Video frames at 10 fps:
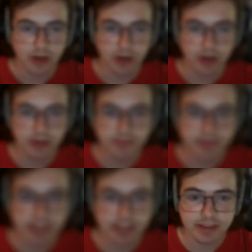all of
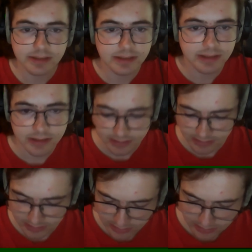these
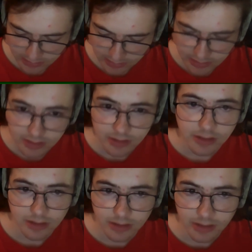
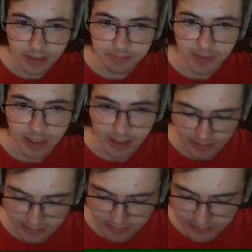in
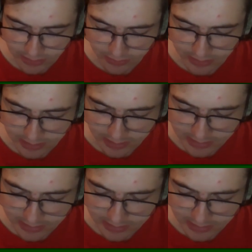mind, so the